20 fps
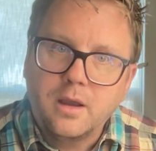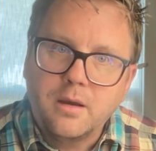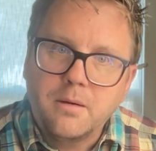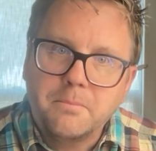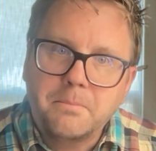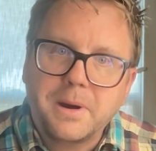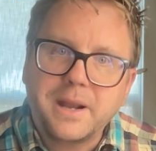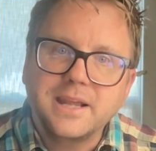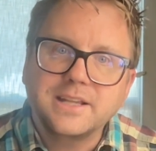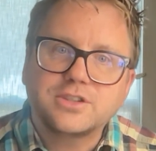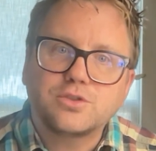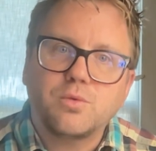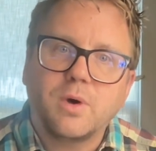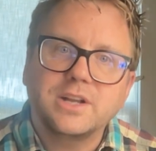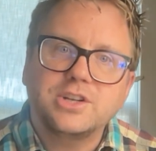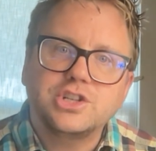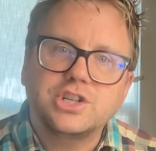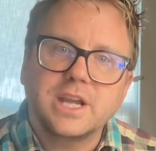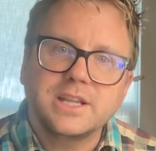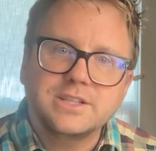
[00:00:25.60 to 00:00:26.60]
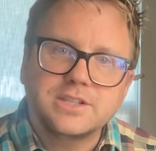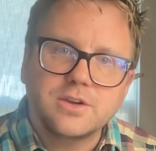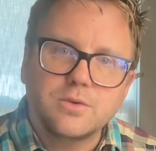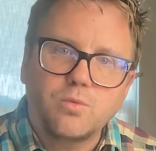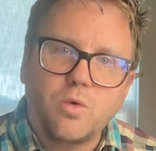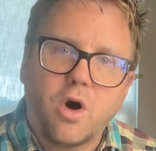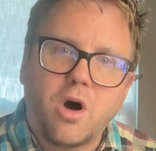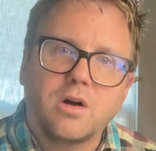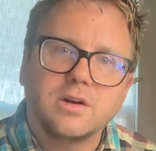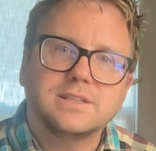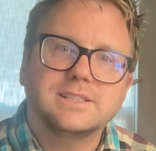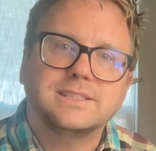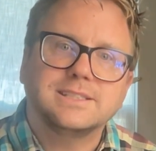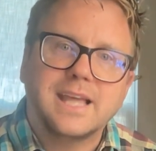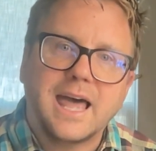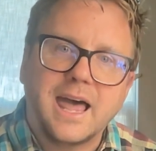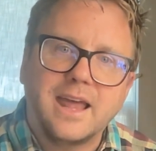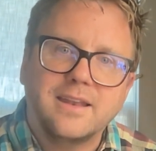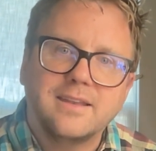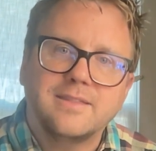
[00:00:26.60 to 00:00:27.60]
But it's what Jensen Huang
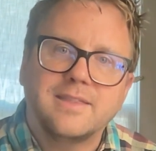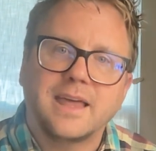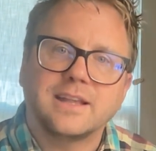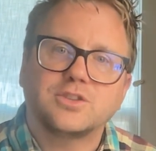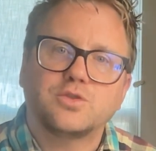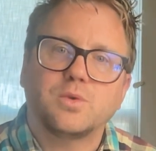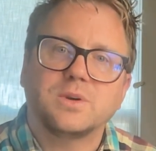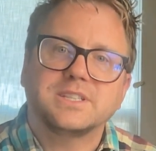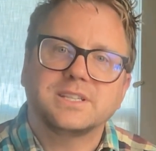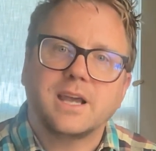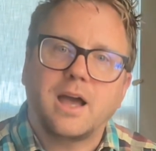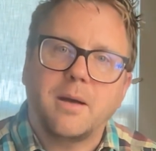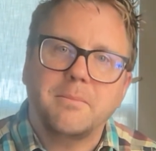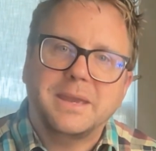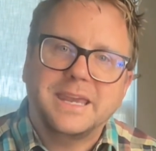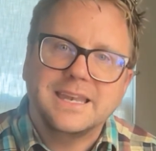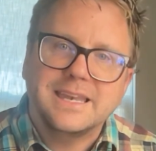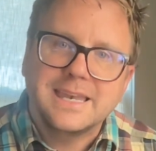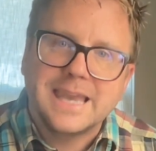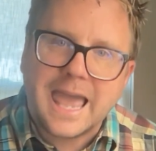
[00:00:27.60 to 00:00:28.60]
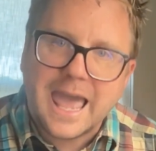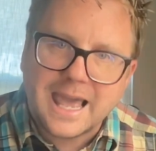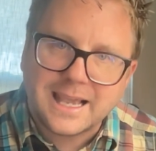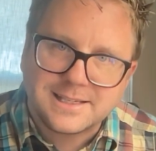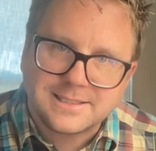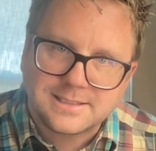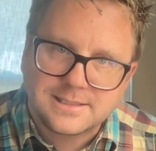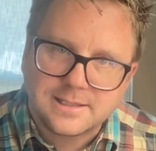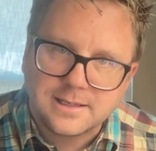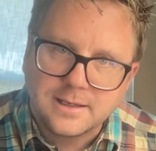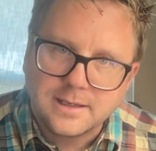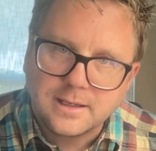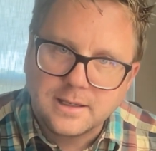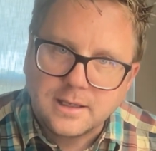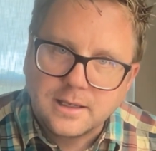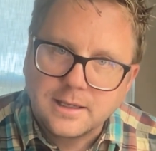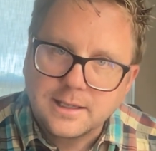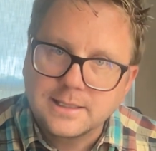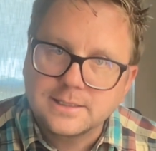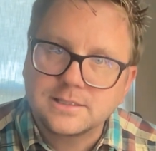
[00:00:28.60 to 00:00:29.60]
said that's what's coming next
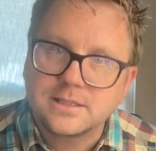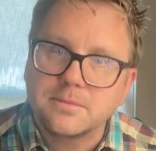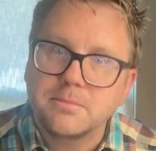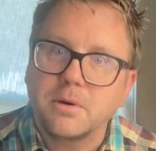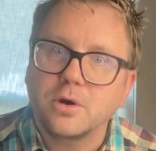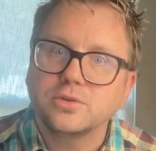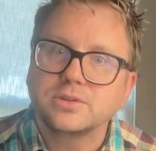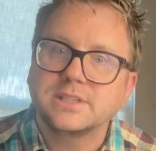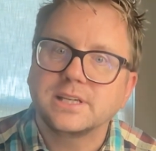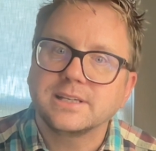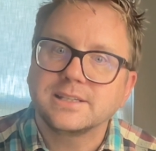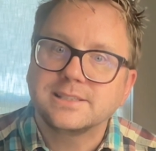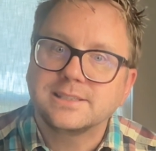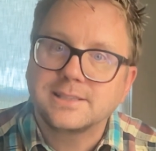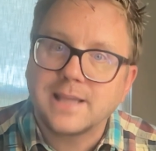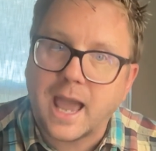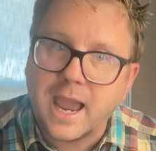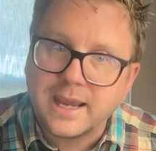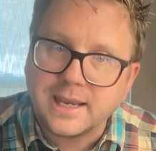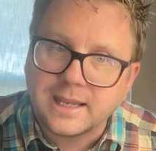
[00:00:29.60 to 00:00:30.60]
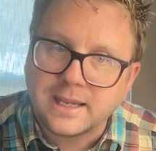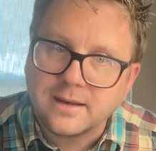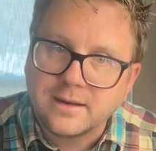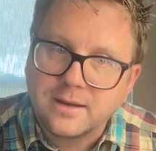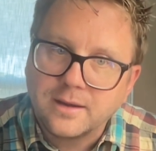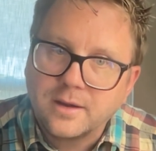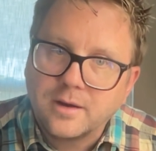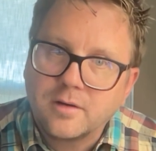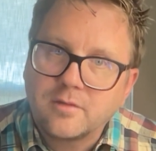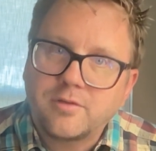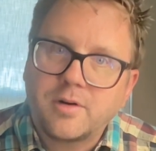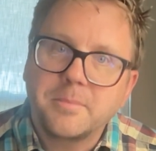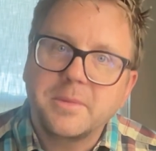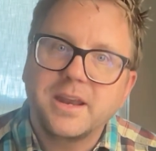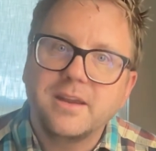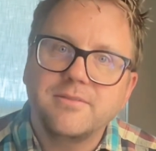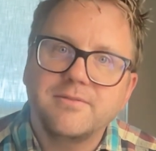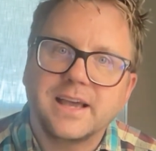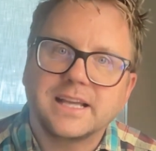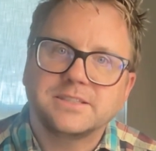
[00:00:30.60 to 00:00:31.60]
is the most exciting from an
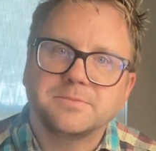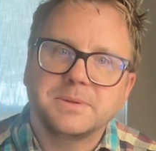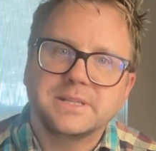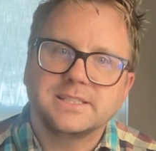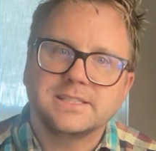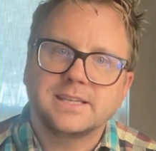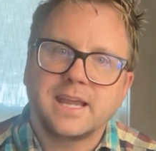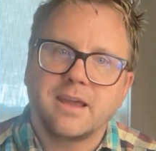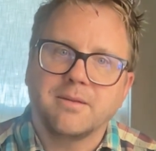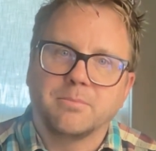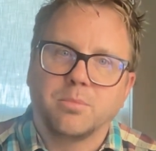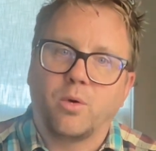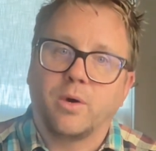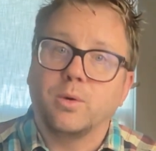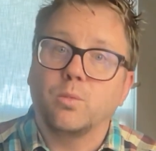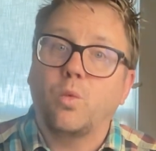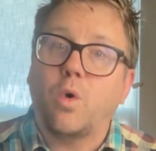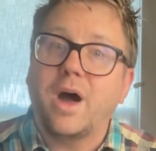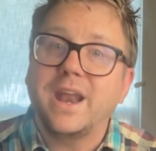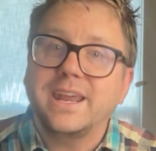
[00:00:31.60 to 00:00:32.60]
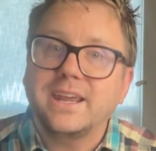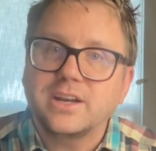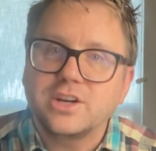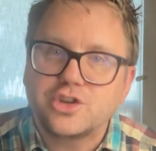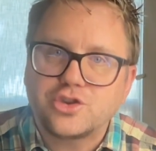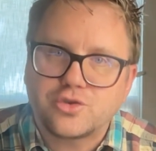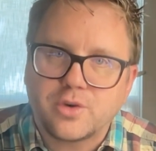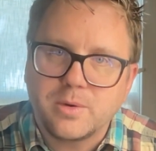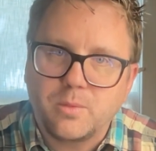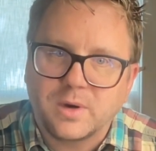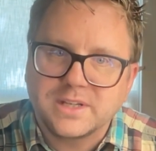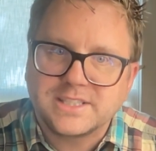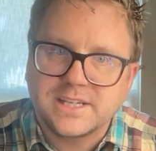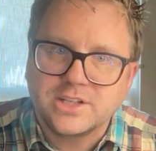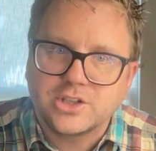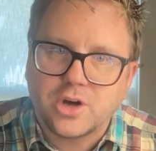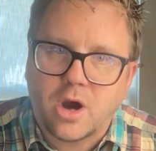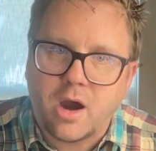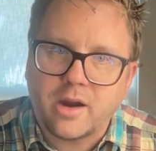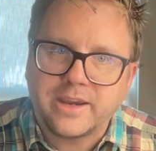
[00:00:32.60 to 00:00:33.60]
investment standpoint. What industry was he
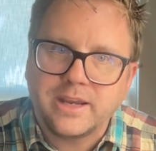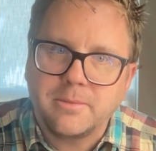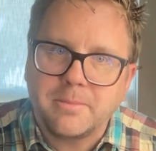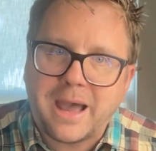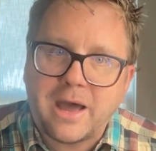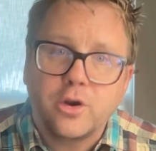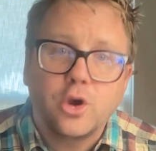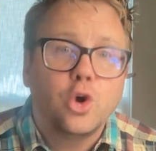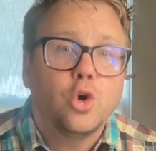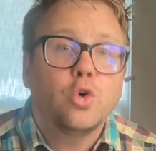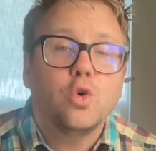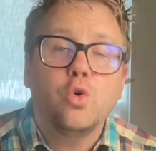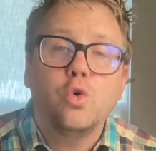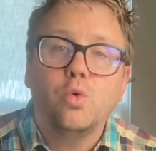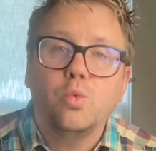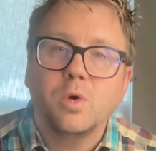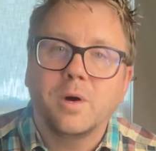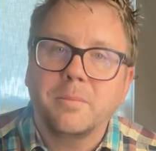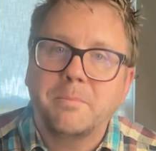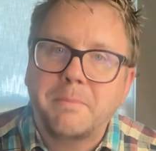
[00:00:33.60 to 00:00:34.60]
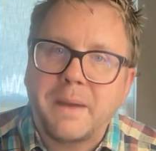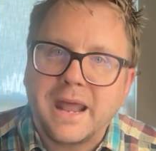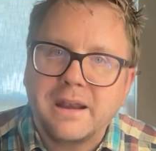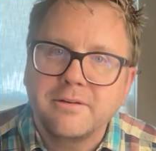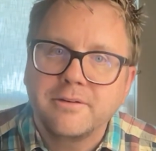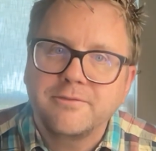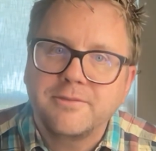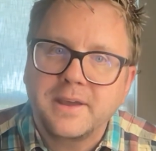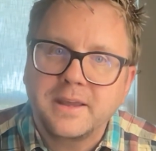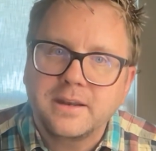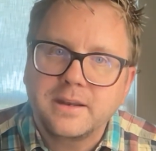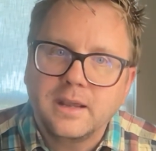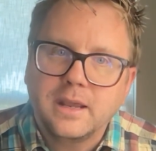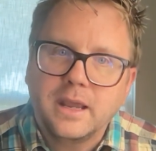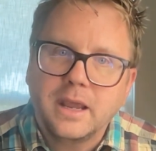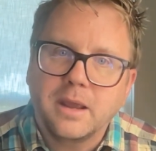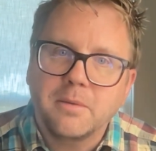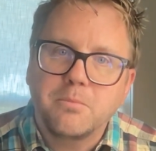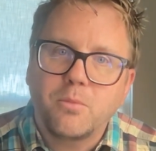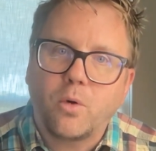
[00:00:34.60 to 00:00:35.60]
talking about? Who will benefit?
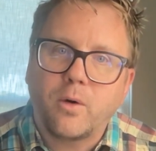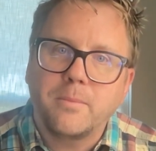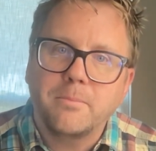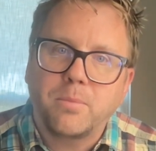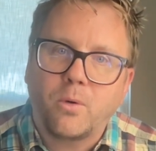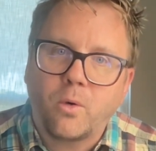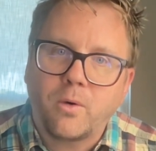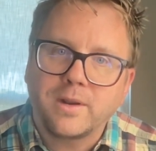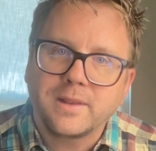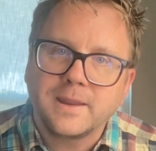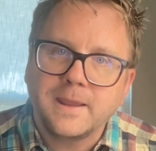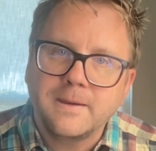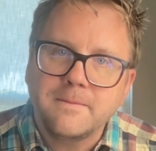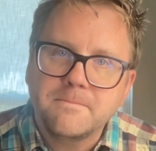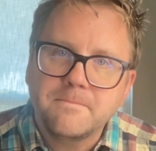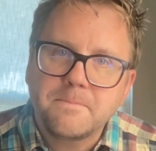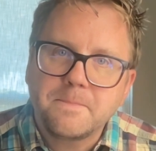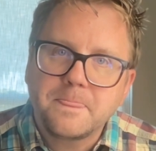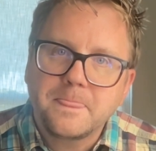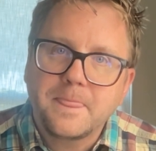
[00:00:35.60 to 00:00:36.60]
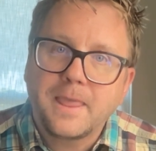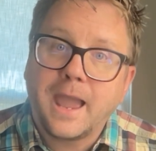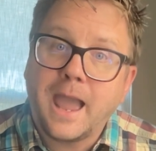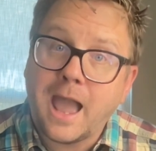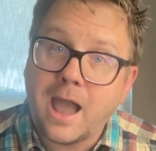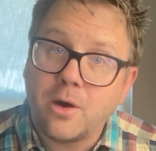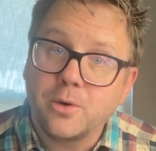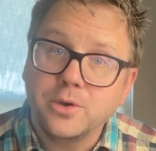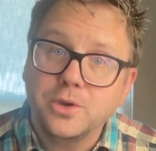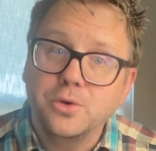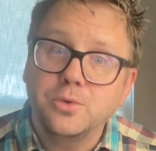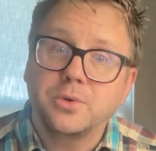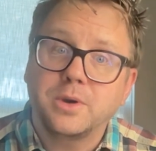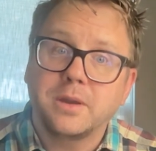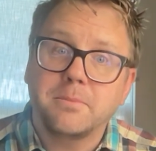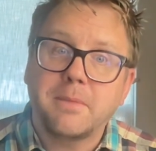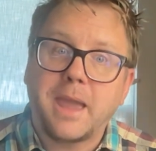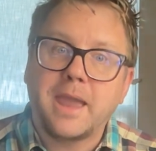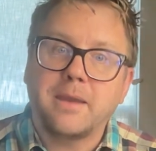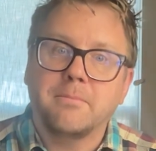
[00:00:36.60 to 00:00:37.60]
And more importantly, how you
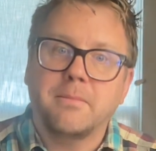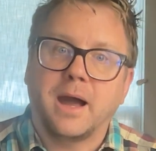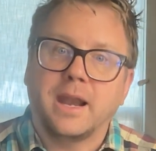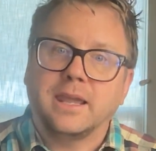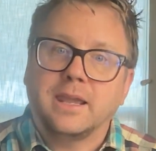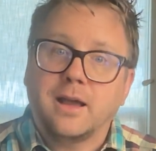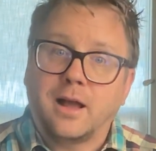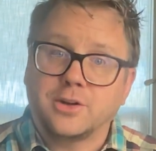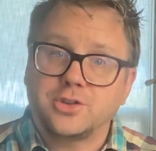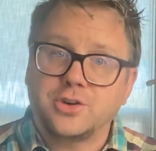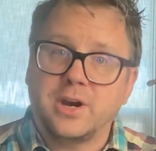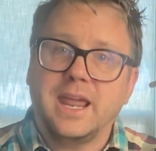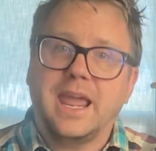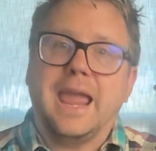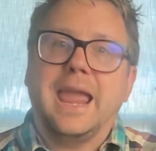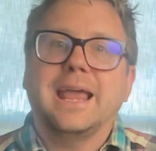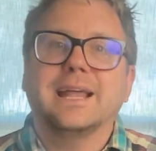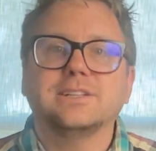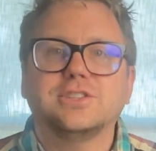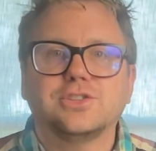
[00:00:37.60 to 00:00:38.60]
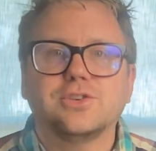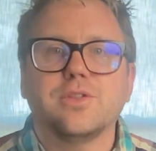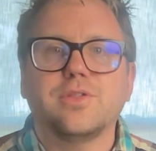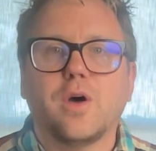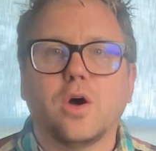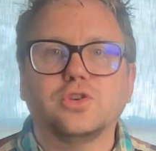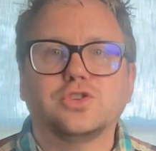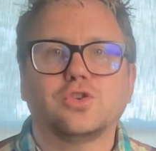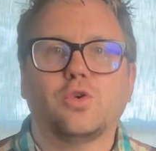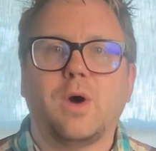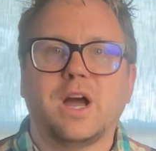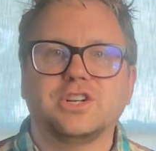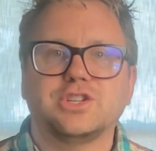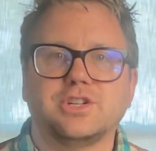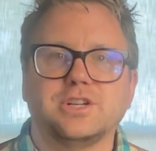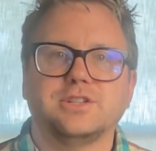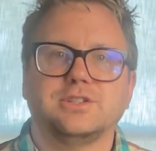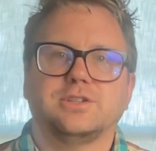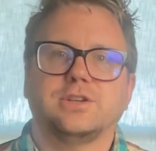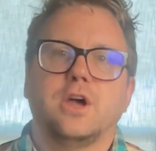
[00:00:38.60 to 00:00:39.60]
can make money. I'll try to answer those
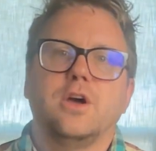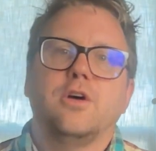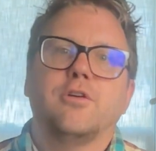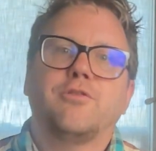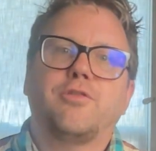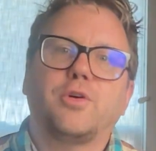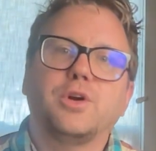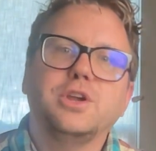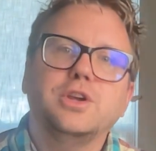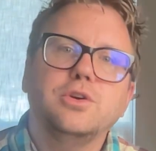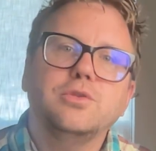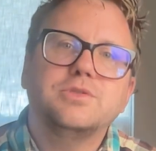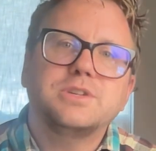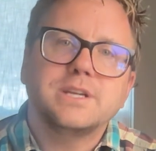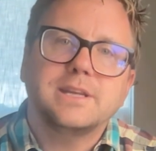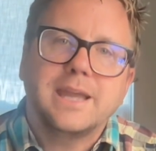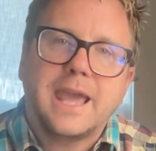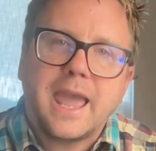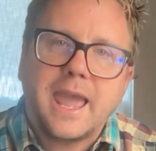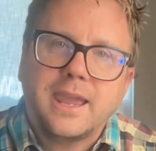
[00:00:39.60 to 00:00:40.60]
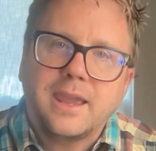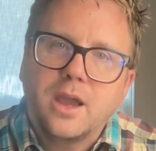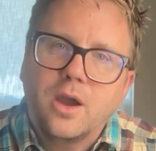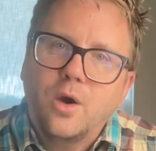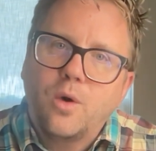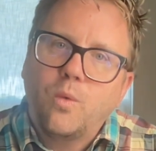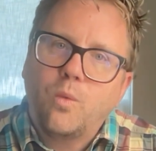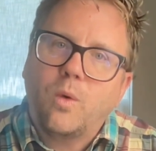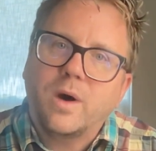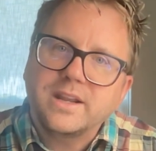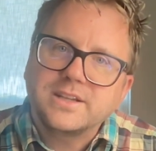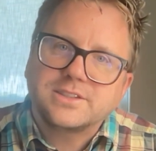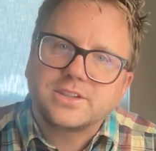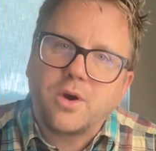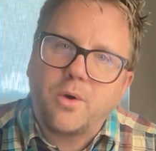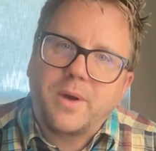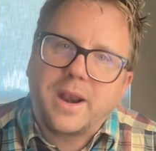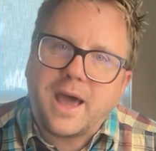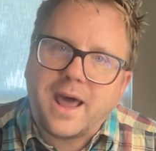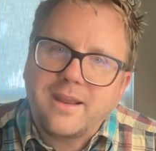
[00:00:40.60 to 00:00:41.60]
questions for you today. What is
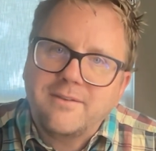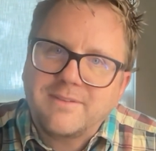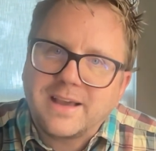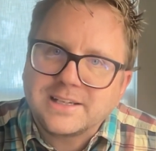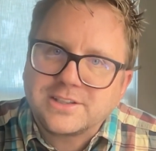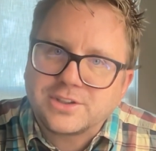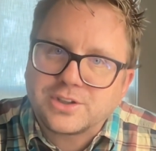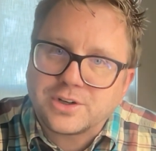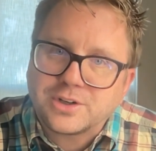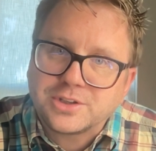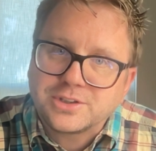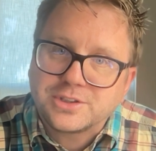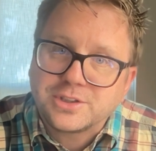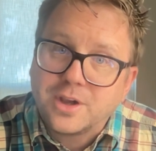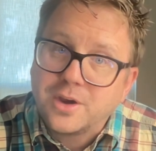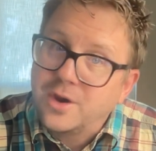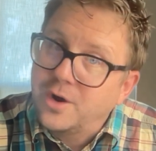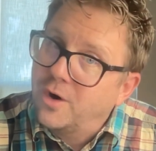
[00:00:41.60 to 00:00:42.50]
going on, investors?